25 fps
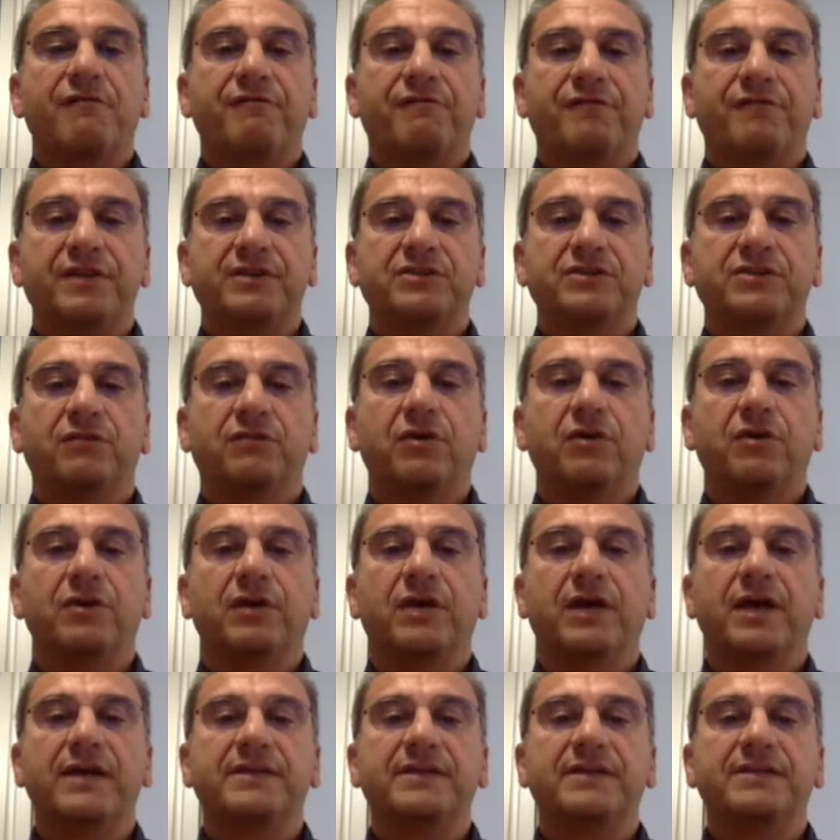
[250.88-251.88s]
First of
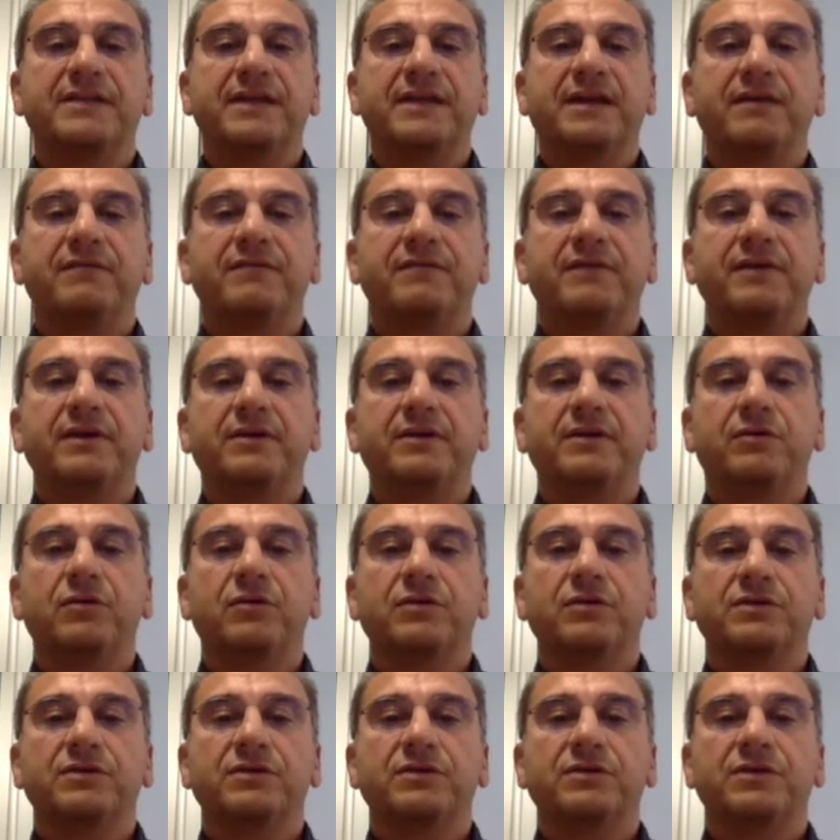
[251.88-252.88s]
all, a survey
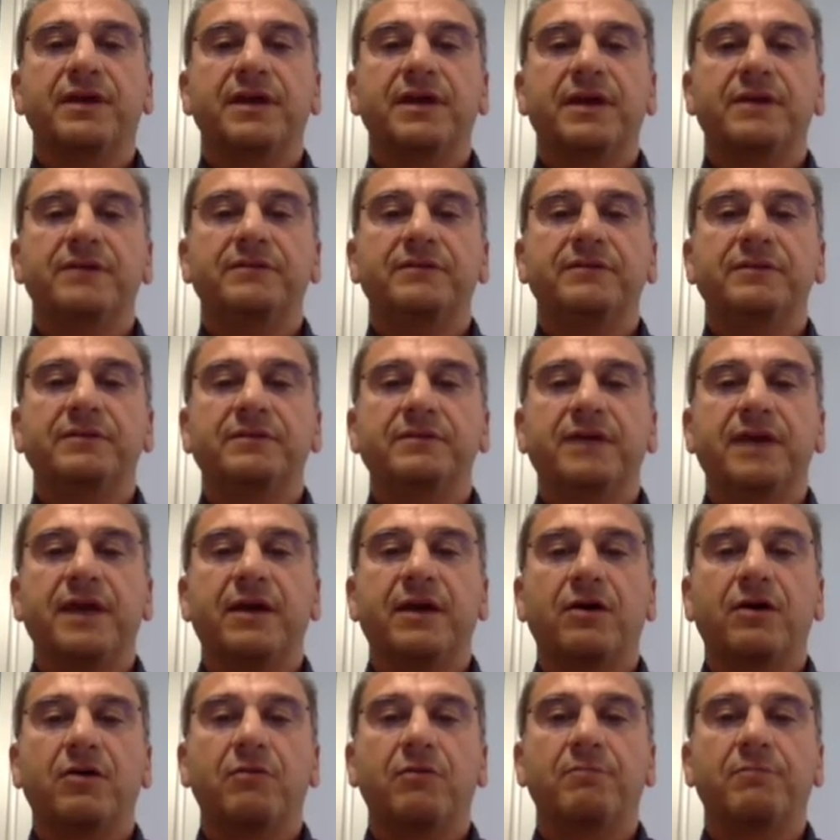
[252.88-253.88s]
was created
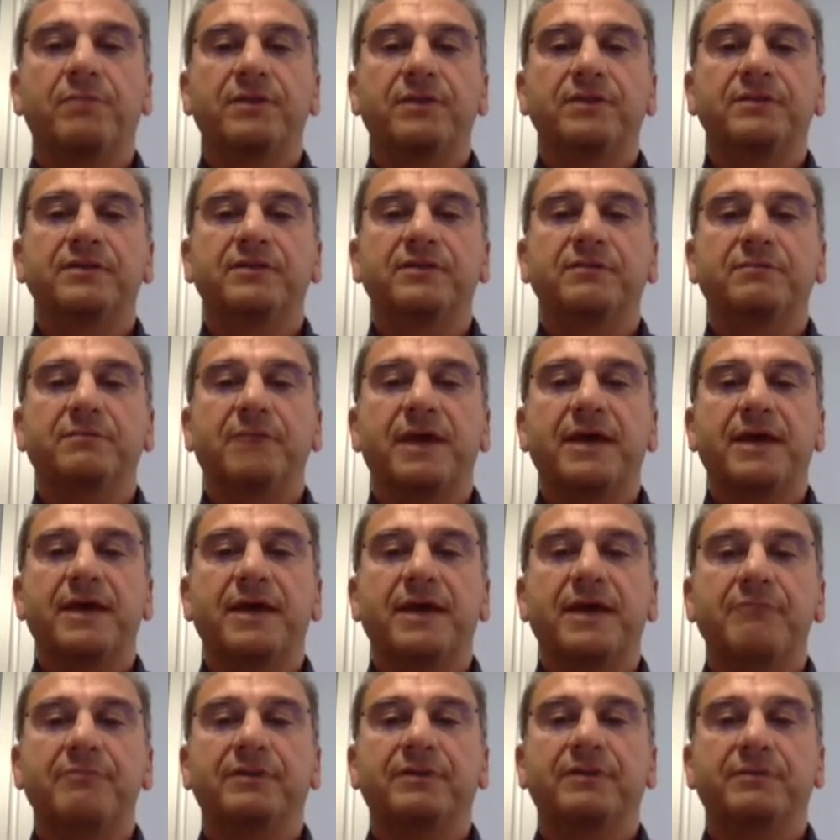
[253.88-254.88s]
and completed by
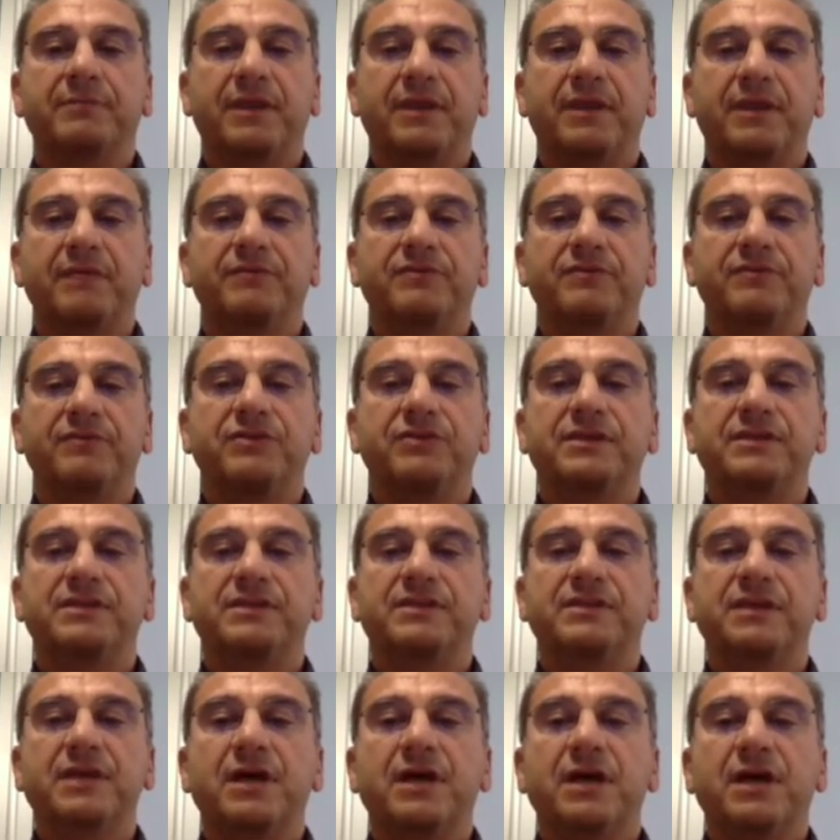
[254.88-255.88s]
EPTRI
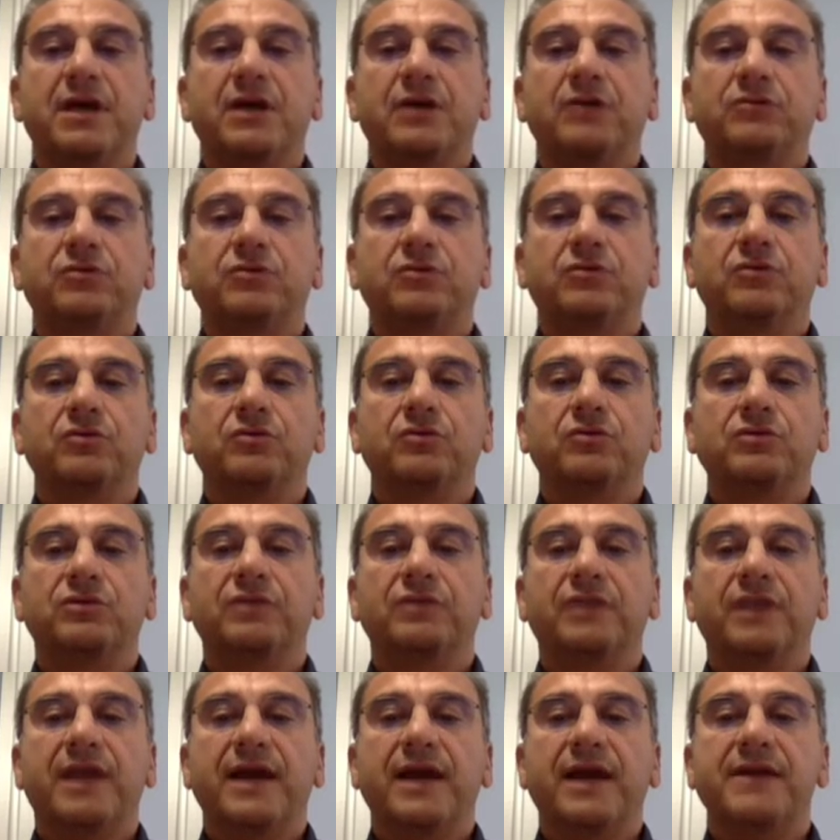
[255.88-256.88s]
beneficiaries to
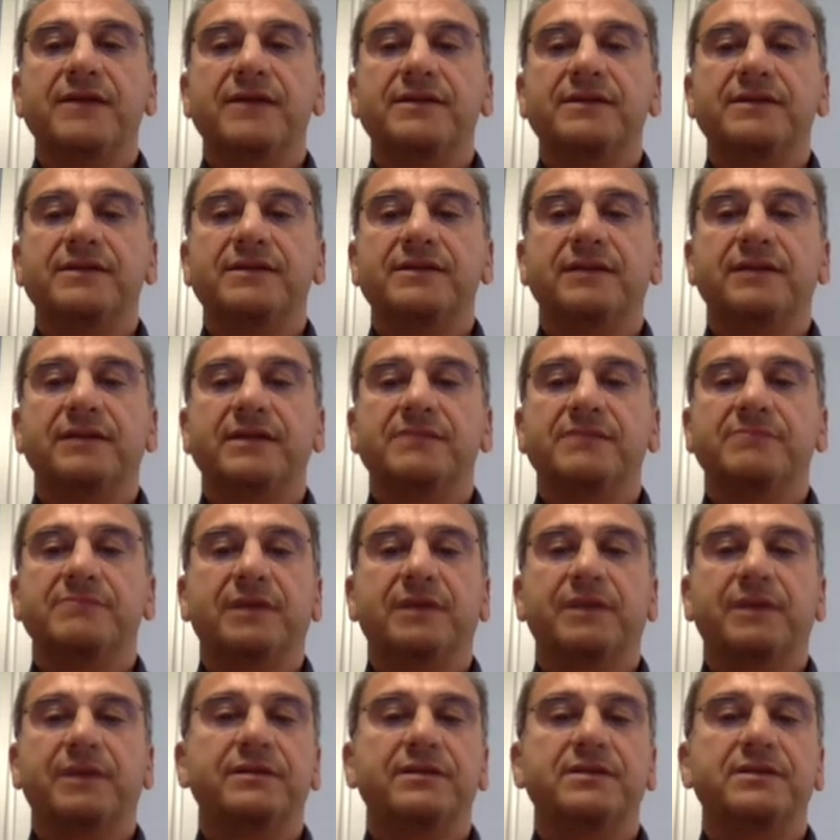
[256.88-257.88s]
scrutinize the
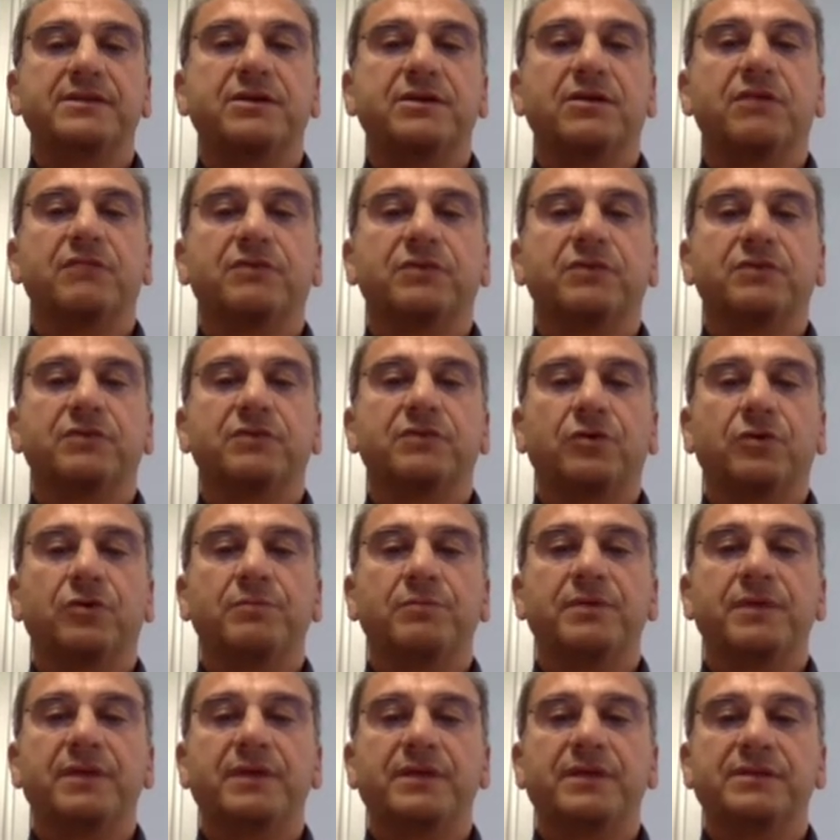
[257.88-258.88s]
expertise of the
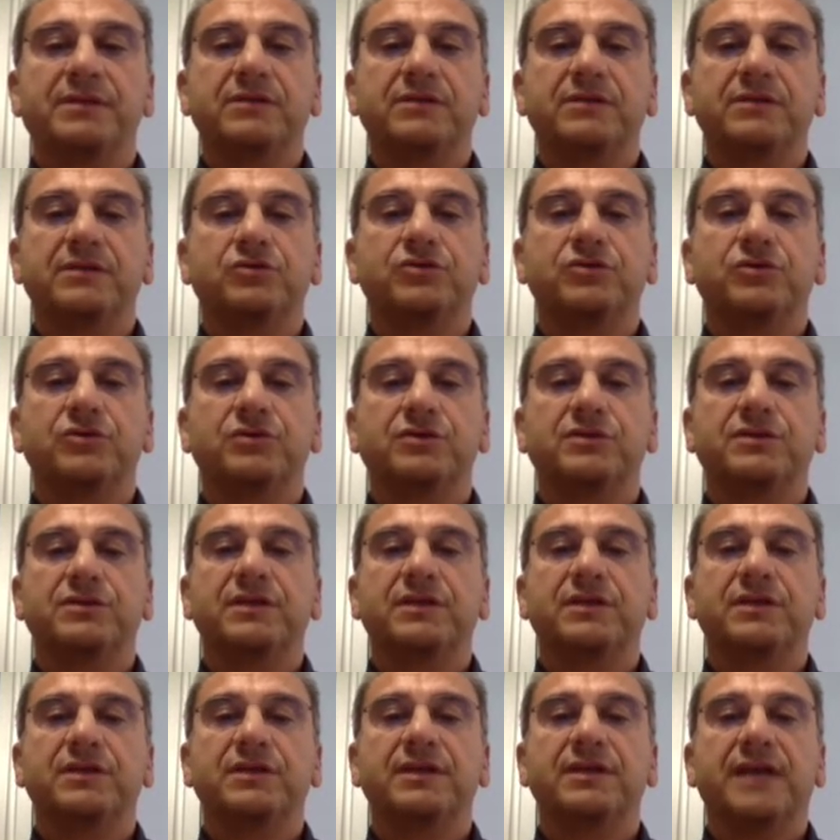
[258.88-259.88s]
European institutions
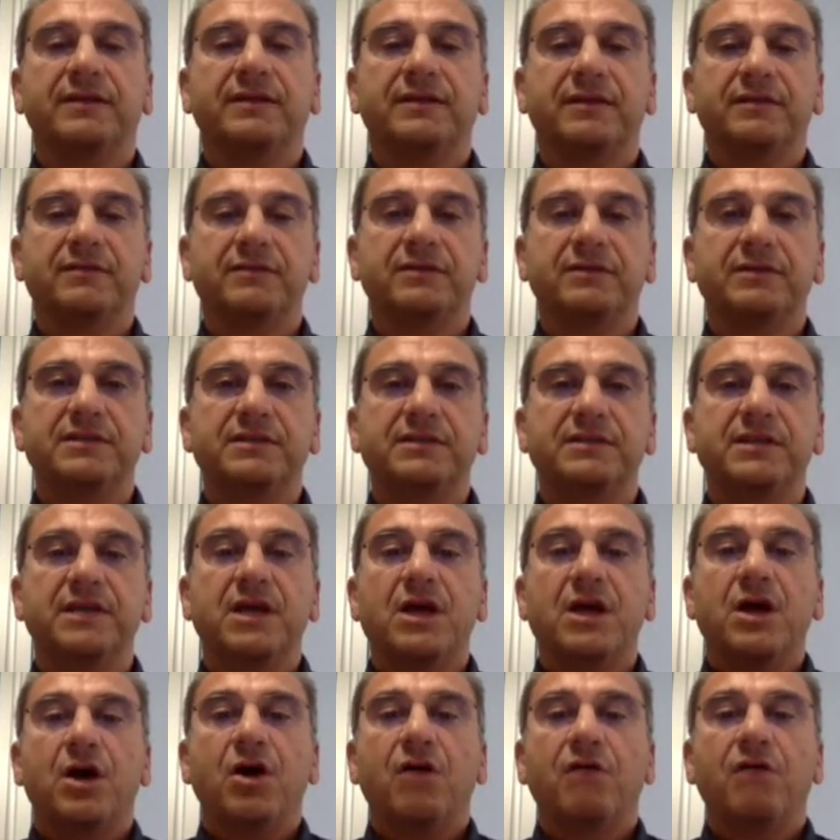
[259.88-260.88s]
in activities
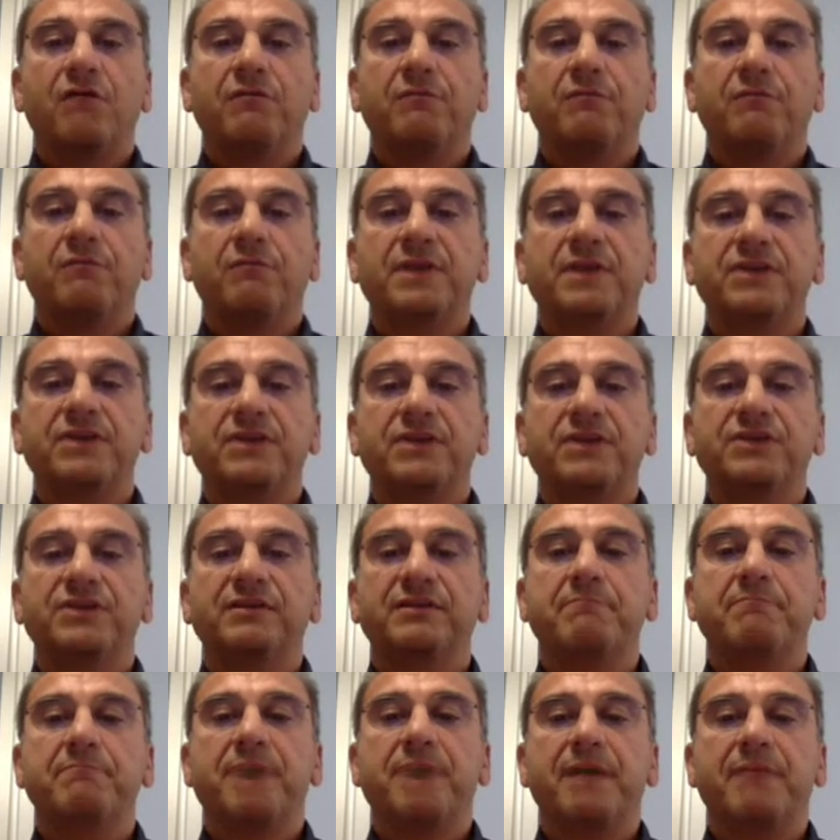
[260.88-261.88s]
of patient
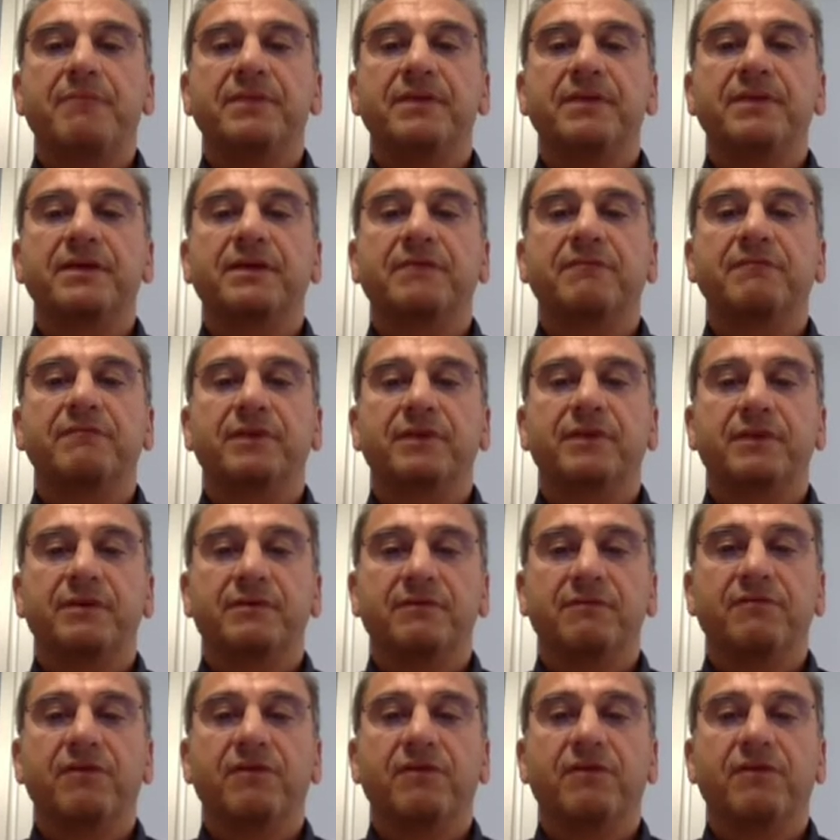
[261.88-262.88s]
and public
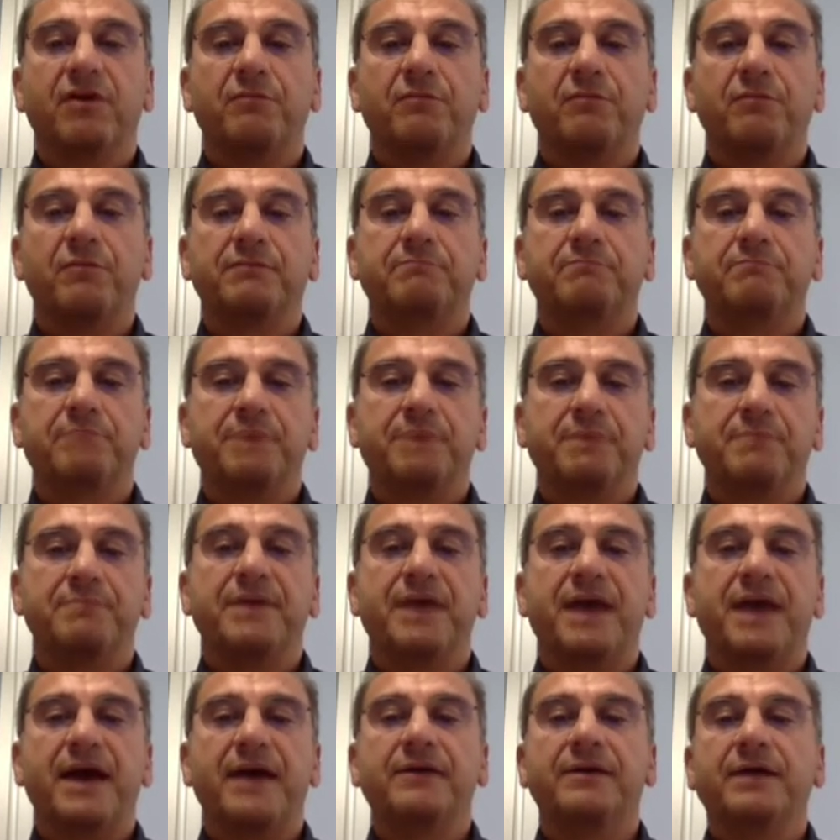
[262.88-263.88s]
involvement,
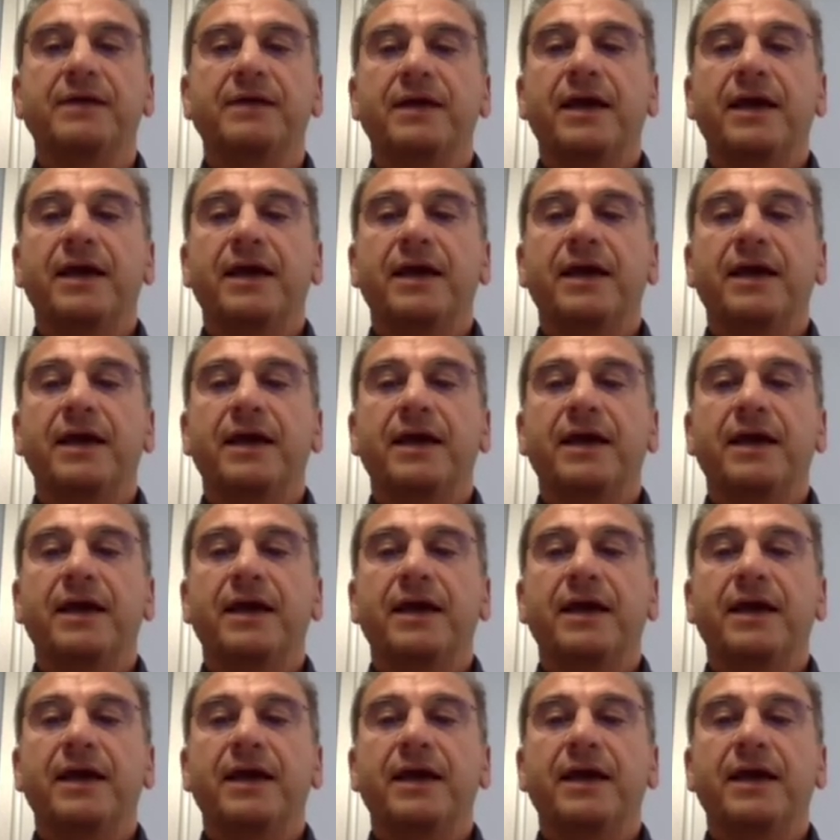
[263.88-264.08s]
PPI,